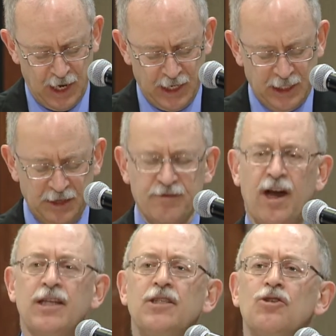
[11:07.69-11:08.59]
His
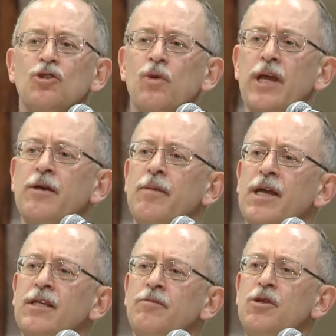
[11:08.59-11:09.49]
advisors
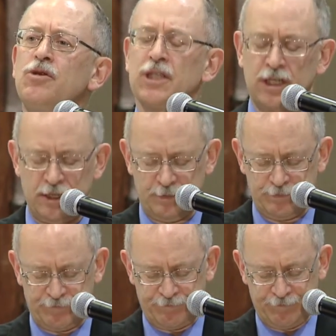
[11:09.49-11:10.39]
recommend music,
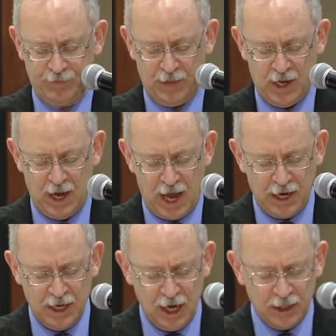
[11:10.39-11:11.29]
and
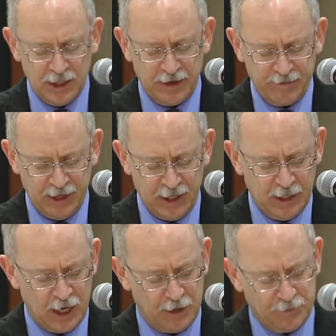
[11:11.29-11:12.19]
a young David
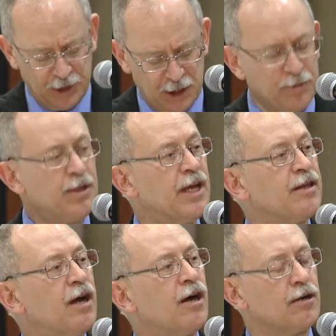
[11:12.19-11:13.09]
comes to play
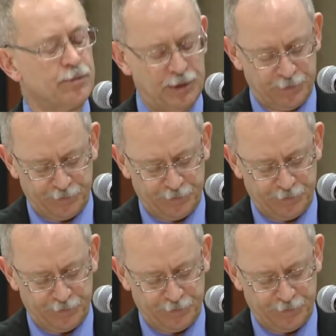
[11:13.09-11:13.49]
the harp